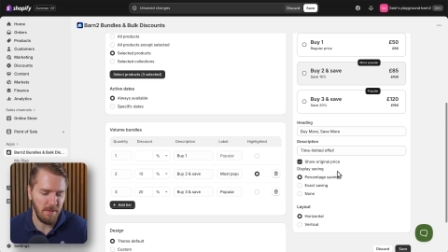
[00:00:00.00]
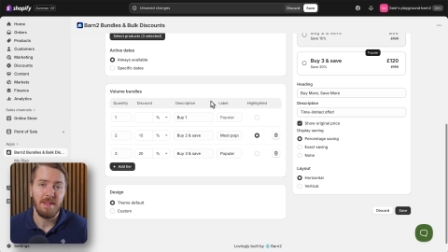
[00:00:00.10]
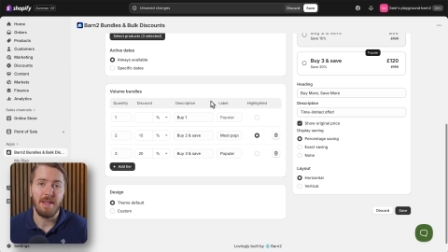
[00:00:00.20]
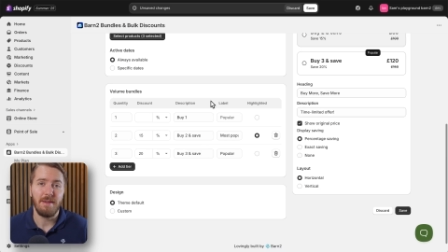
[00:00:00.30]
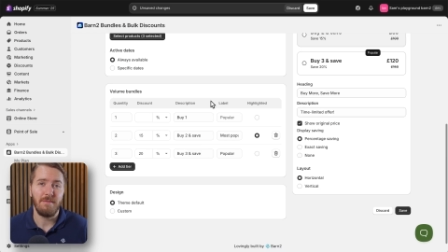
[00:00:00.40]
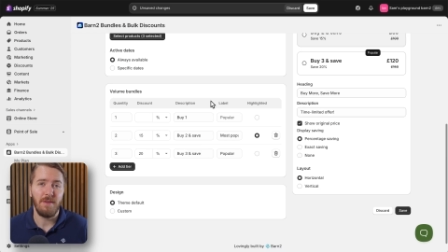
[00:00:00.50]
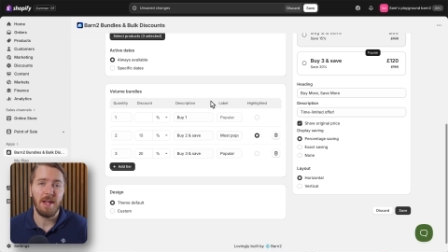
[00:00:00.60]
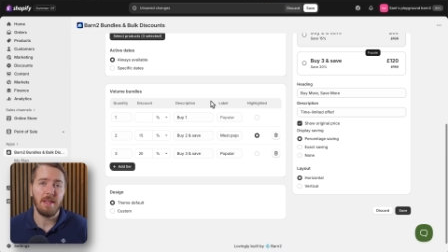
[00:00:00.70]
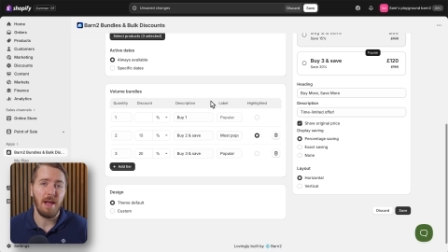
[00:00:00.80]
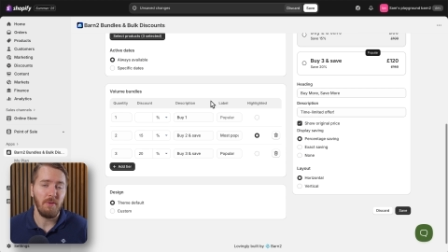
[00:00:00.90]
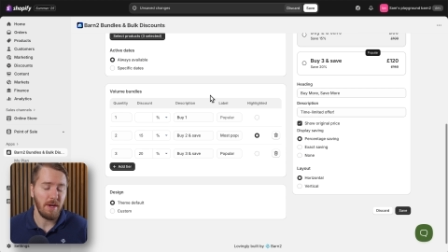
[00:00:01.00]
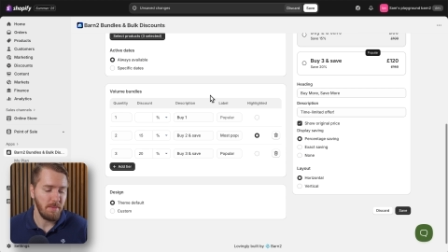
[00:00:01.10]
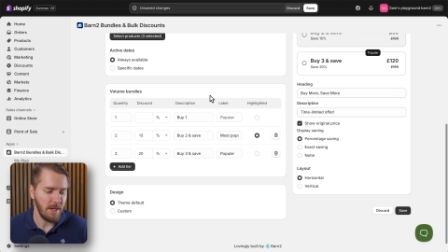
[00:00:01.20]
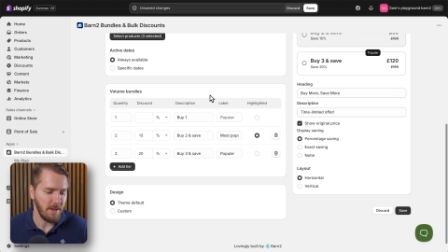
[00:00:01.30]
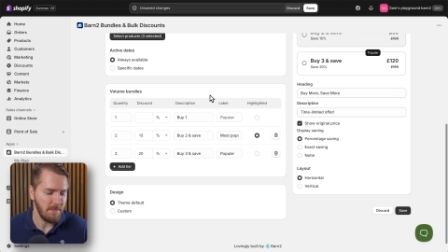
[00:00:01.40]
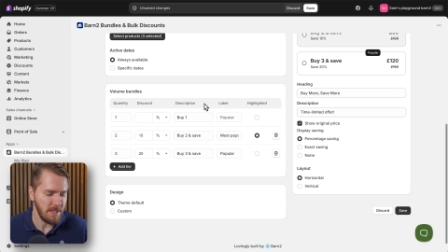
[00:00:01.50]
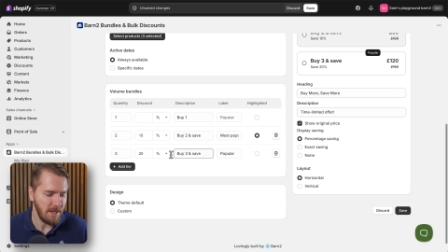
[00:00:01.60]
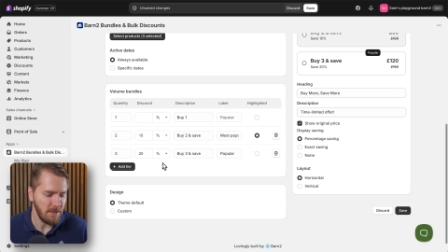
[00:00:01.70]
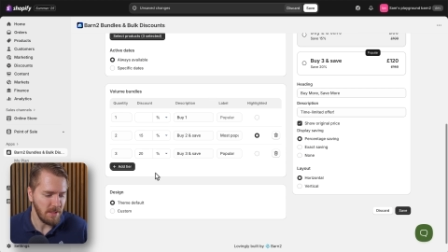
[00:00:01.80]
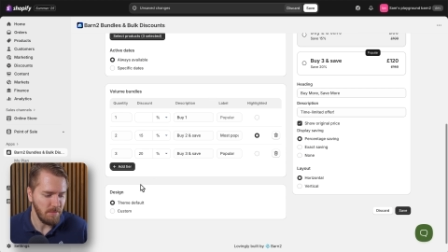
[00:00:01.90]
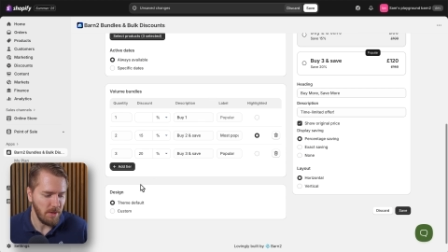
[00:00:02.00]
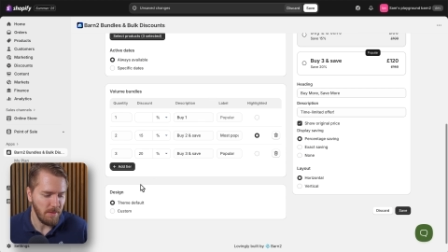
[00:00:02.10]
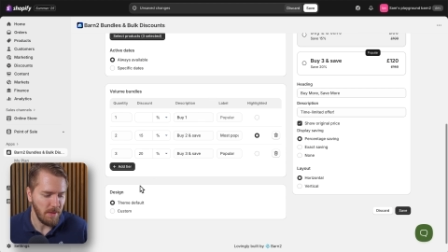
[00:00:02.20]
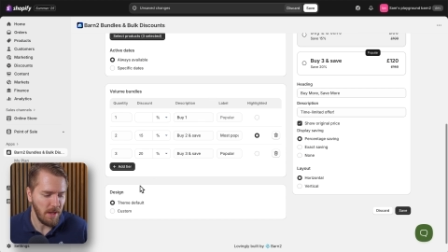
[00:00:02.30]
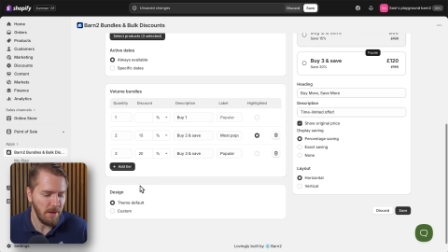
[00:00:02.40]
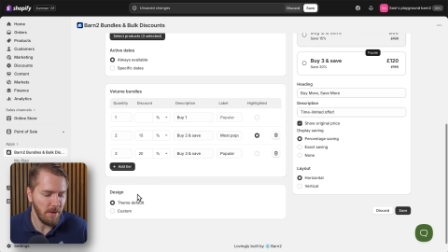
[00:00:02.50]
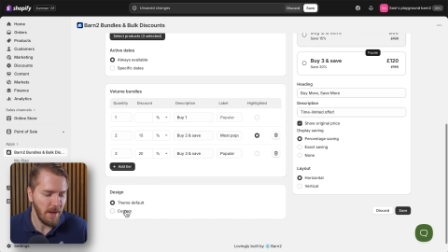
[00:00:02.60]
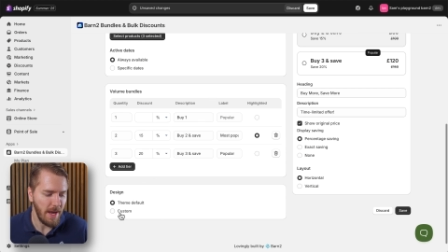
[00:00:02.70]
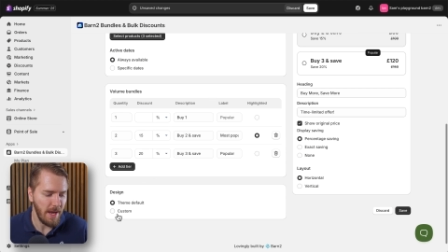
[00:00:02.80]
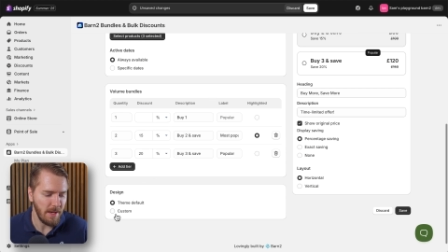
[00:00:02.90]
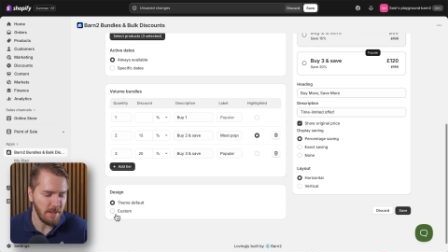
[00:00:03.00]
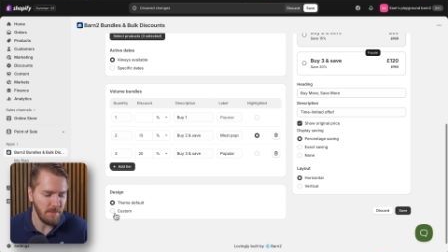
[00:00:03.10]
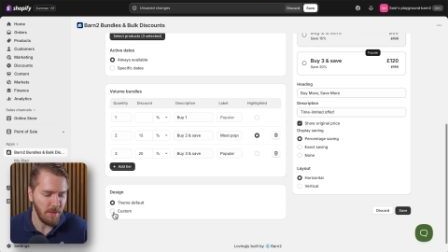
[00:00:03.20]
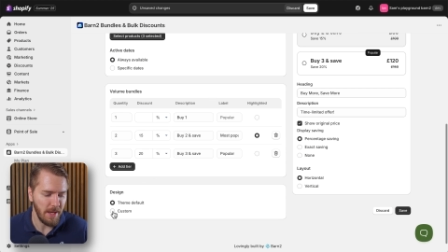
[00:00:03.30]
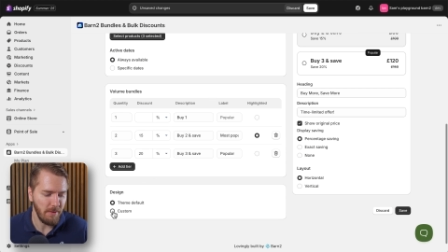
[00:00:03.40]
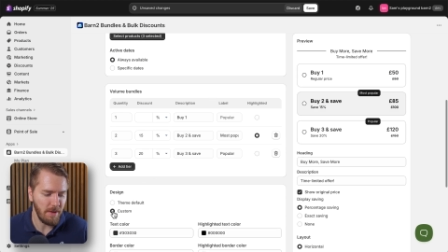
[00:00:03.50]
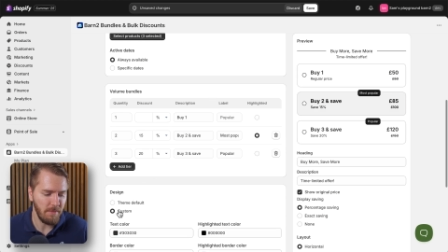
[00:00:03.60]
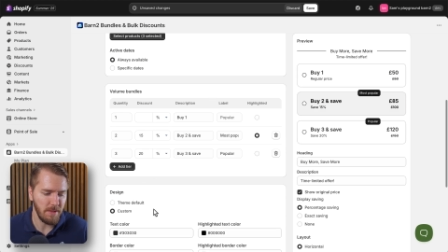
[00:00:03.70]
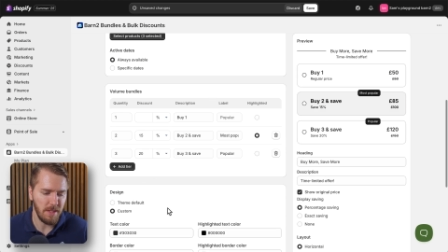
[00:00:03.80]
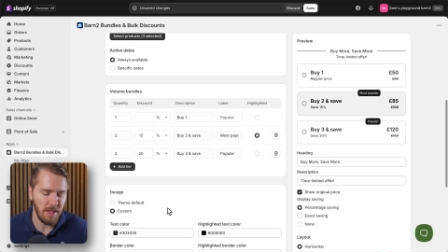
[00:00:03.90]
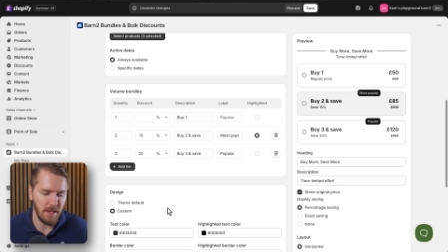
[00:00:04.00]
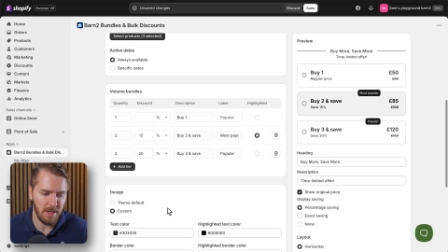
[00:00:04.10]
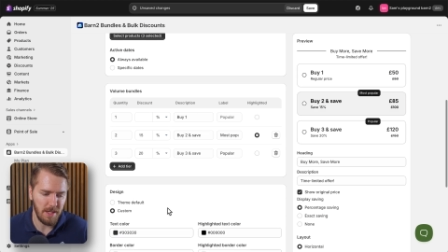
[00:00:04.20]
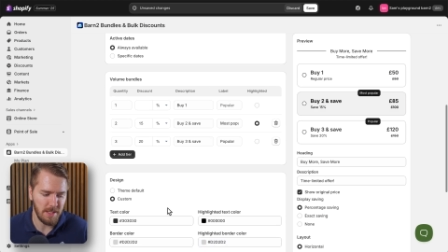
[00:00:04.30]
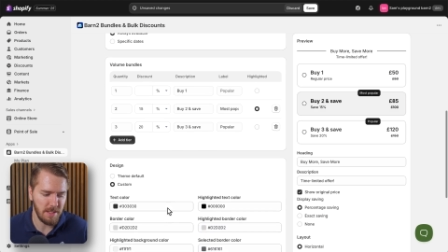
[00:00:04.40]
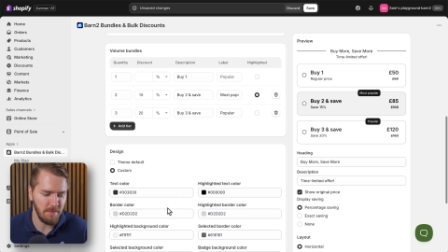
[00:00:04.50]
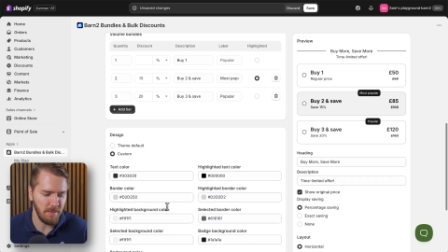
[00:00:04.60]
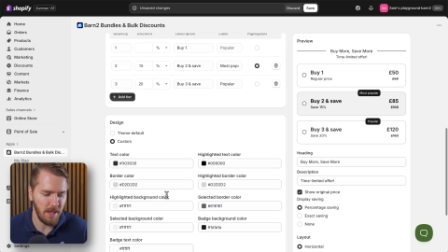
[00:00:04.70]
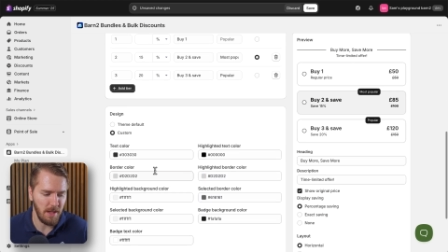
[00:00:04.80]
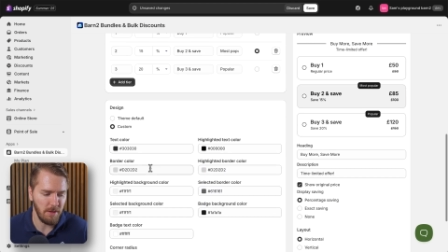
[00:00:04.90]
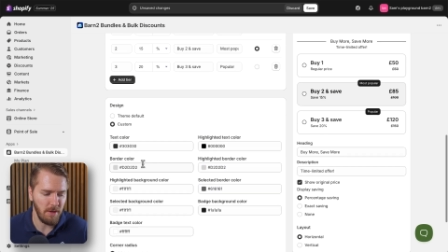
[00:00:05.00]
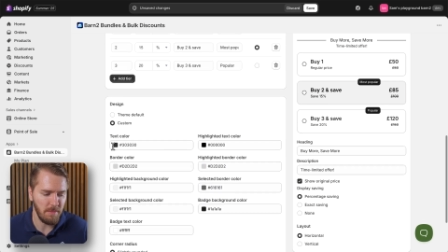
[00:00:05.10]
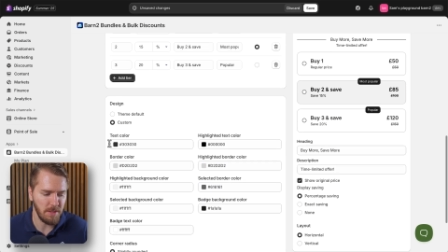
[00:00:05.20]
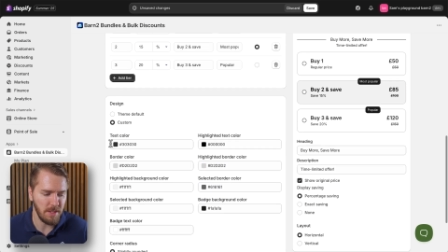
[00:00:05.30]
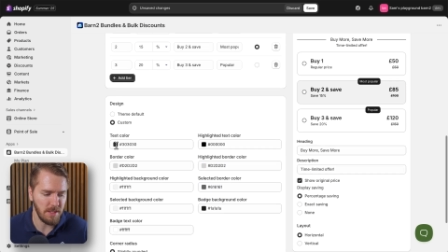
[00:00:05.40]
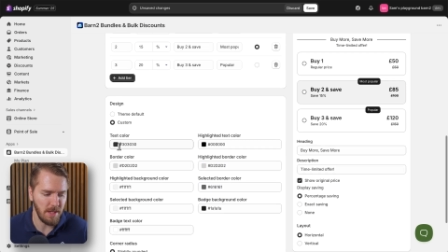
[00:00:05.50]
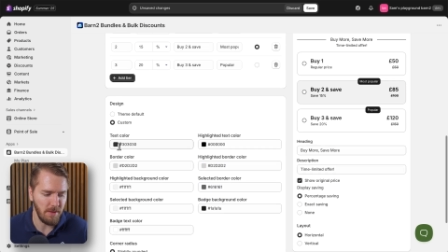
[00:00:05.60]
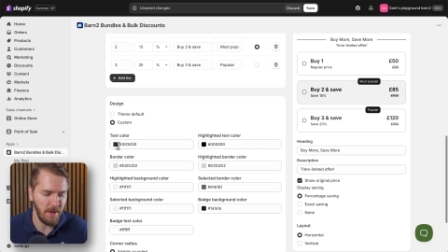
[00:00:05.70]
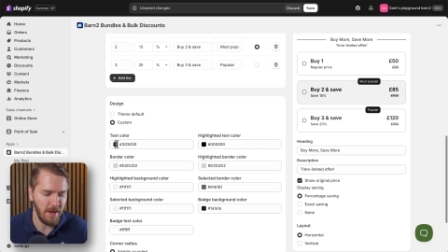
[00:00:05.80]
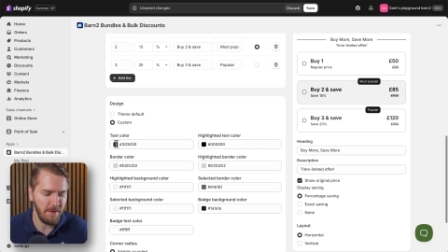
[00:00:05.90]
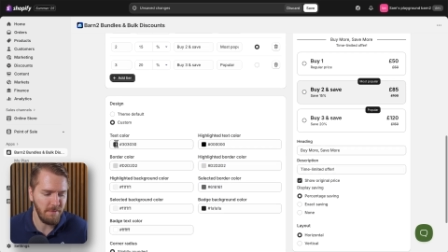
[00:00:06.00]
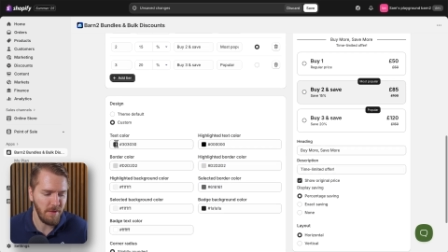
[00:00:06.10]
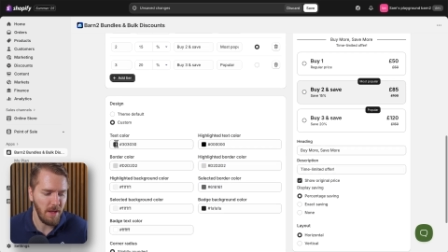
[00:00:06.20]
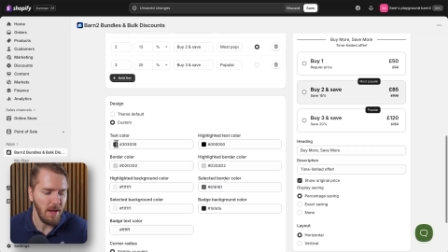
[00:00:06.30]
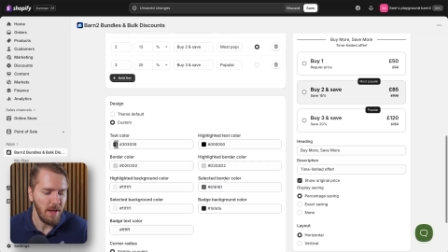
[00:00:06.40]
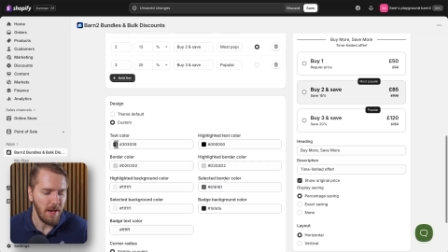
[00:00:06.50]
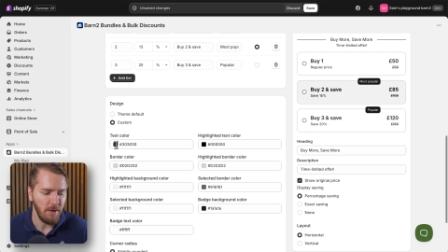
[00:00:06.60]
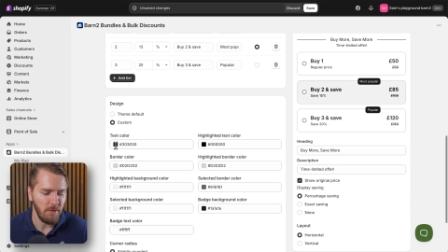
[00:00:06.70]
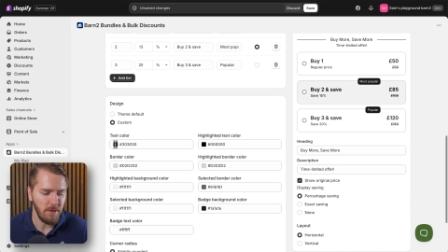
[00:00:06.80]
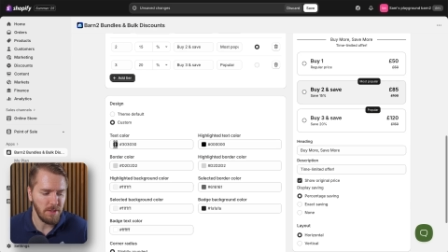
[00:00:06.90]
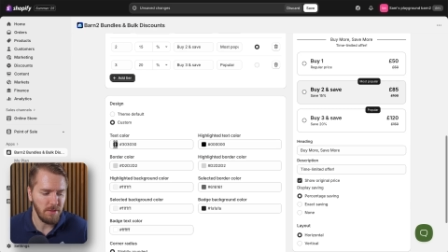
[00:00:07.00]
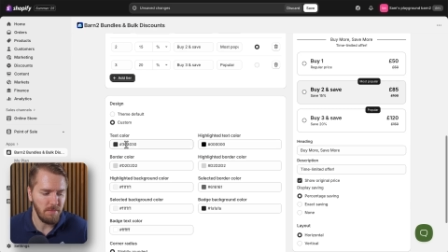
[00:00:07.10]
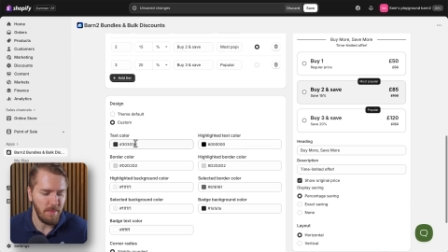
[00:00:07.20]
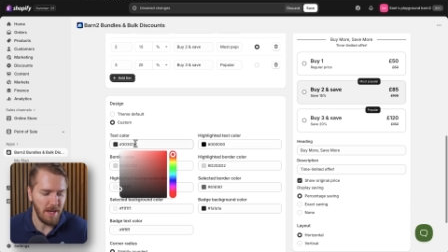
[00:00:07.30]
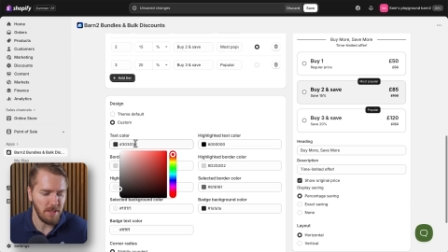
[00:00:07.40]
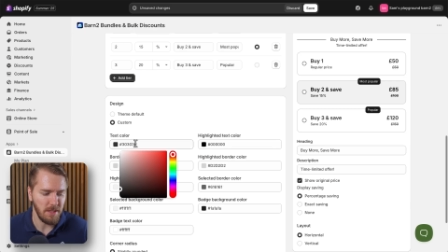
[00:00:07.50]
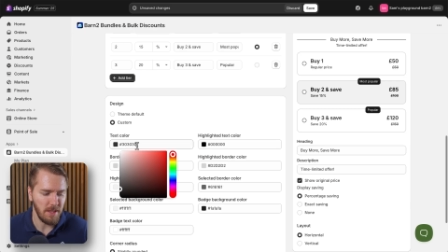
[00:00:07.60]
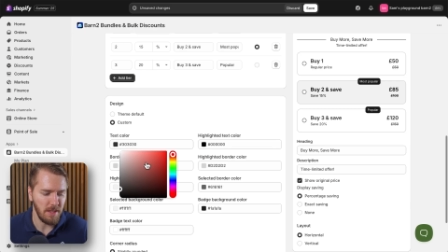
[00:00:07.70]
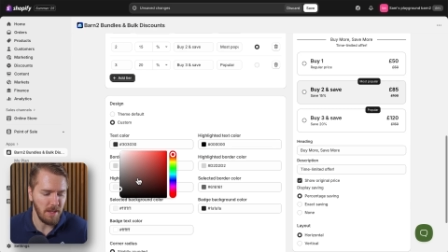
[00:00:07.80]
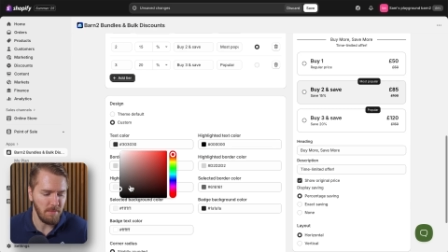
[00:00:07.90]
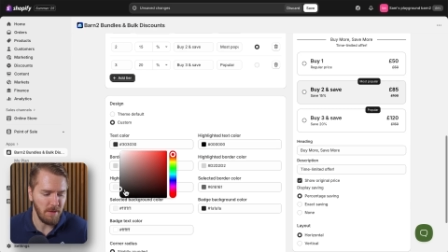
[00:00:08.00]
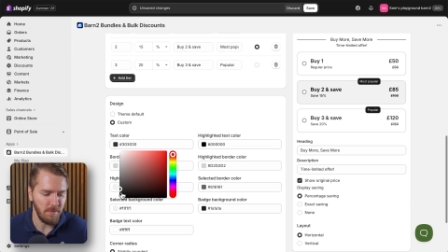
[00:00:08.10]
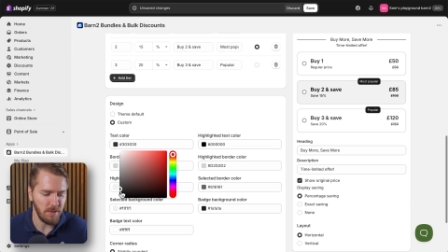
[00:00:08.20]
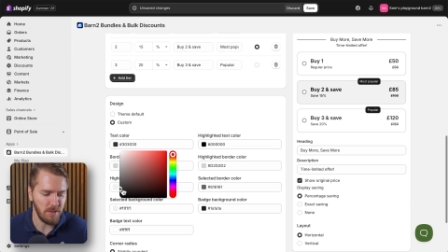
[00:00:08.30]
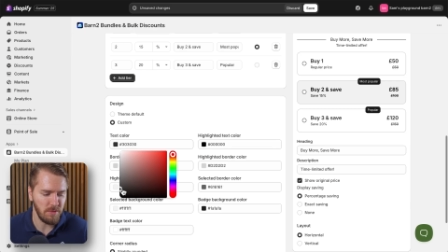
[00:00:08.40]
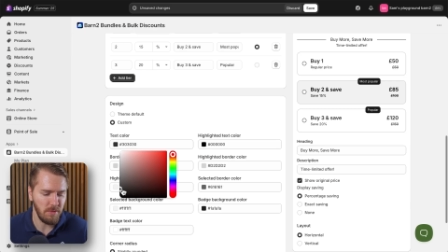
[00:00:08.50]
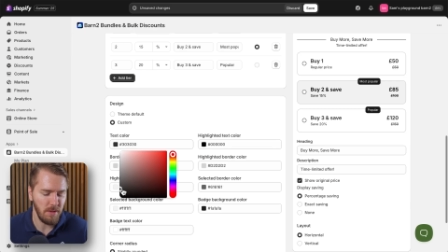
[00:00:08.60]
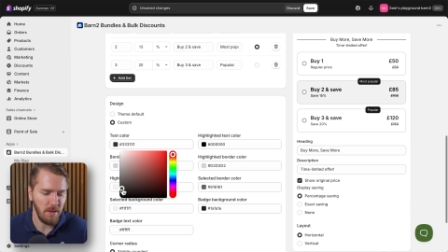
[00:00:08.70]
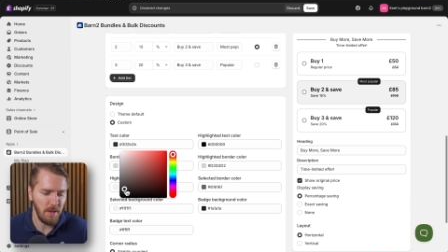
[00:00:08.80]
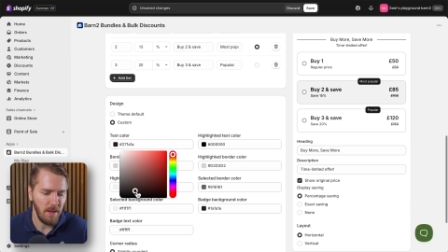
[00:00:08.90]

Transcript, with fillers: Then finally, I recommend coming down to the bottom here and playing around with the custom color options that you have in order to match the theme of your store.